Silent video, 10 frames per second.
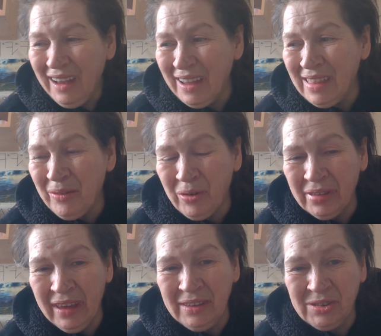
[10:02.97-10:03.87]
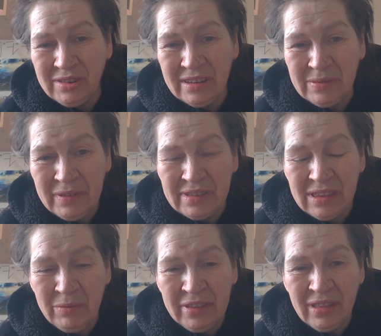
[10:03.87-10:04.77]
Another one that introduced me to
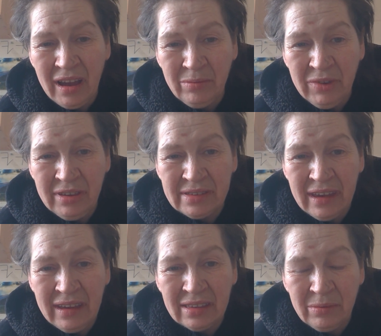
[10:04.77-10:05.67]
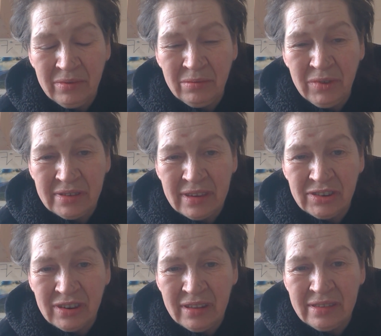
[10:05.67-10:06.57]
the Midnight Music, the
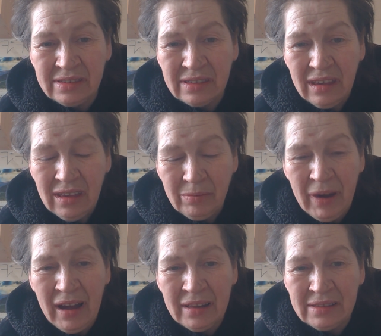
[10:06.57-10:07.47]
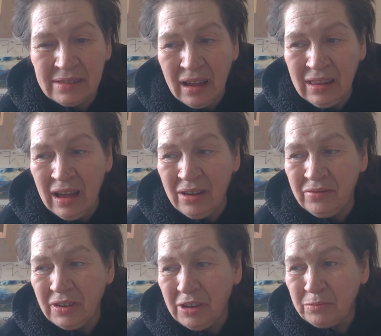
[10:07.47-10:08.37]
musicians, bands that I love.
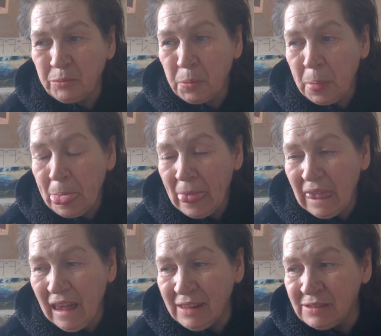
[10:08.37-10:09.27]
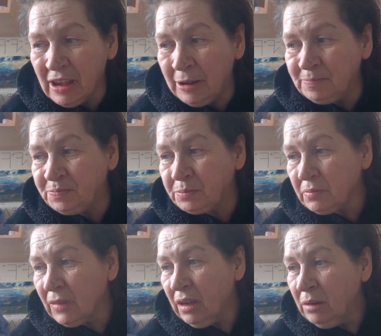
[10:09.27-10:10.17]
And
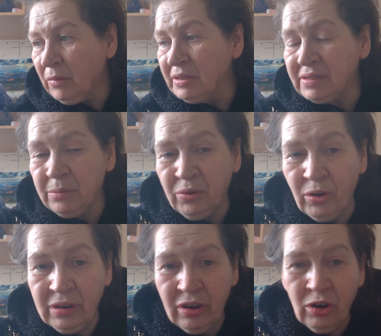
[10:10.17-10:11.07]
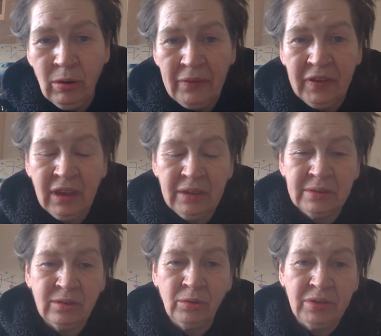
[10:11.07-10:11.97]
most important of all, I think he
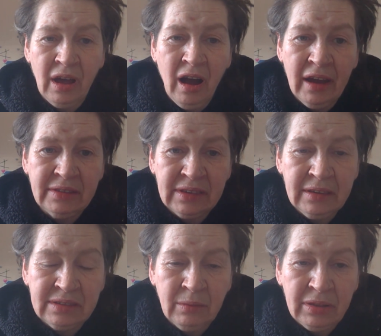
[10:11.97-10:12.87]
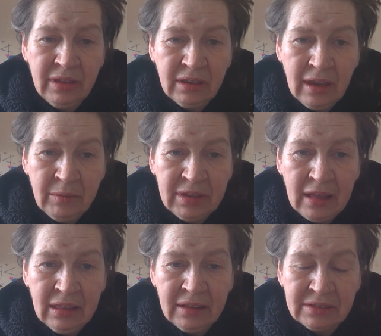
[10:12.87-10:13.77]
was called The Heights. He's the one that gave me
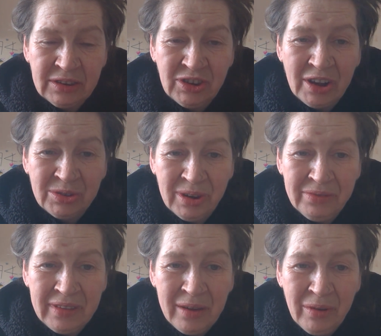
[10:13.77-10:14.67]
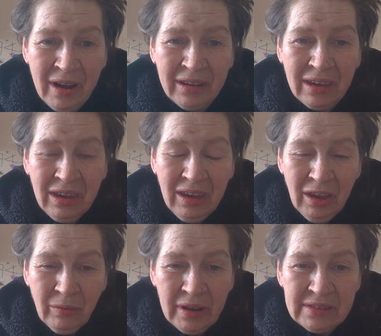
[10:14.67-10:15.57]
that link to Jar Truth Network,
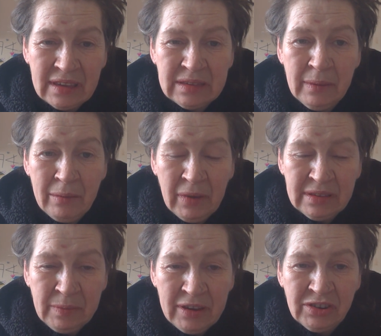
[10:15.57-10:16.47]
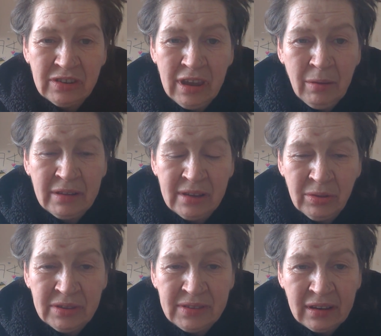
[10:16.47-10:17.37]
where it says about my spaceship. I
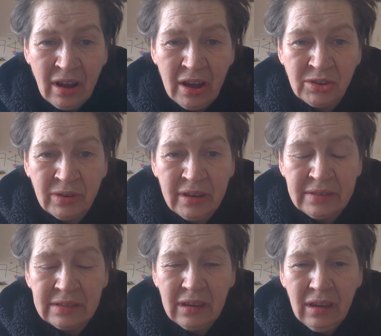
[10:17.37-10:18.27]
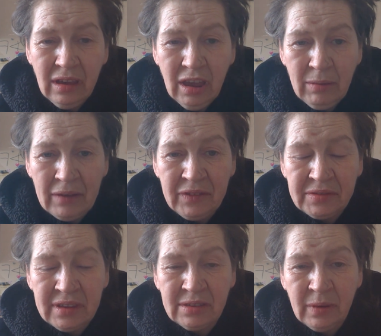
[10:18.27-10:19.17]
told the psychiatrist about
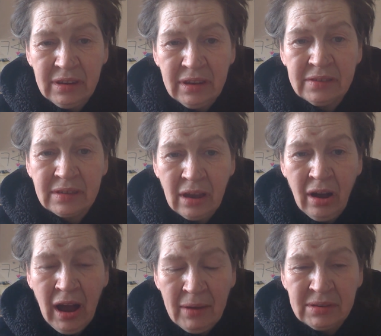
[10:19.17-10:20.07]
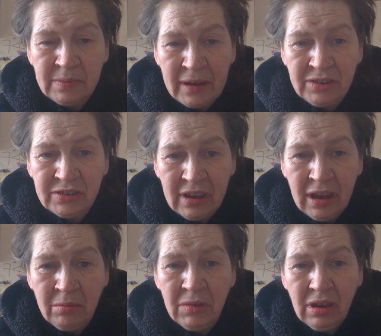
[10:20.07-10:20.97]
15, 20 years ago that I have a
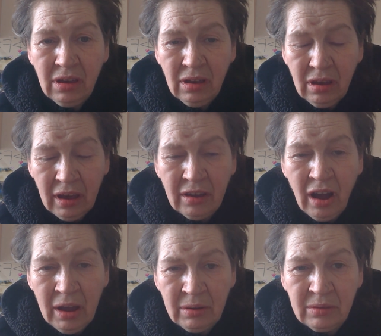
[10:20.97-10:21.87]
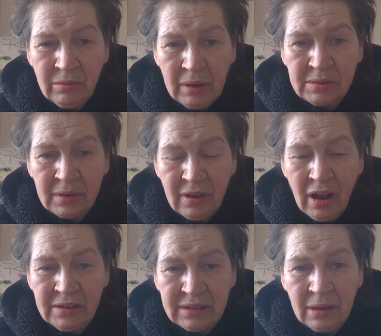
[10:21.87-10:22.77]
spaceship. And Kai, that was when
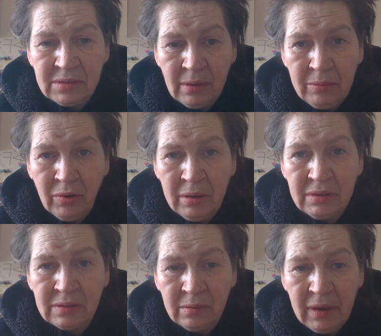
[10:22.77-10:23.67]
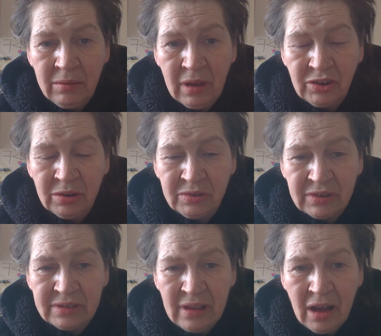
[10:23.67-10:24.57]
Kai used to come to my appointments with me, and she was
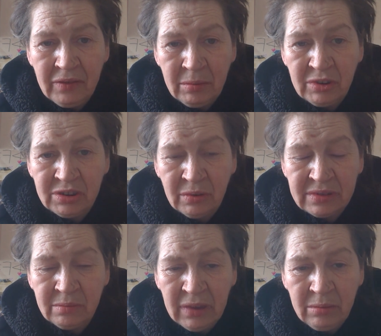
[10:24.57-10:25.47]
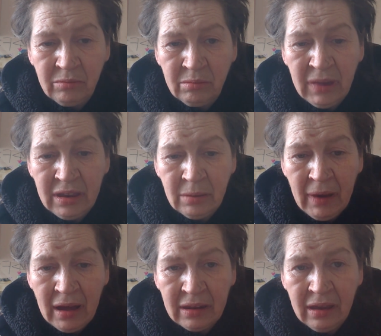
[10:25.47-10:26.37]
just laughing, but she wasn't being mean
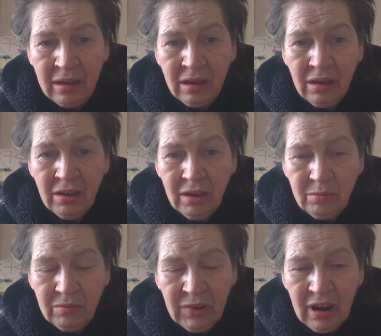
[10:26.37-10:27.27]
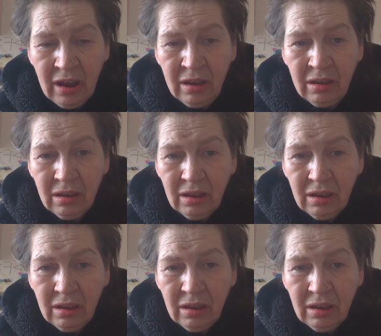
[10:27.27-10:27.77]
about it, you know.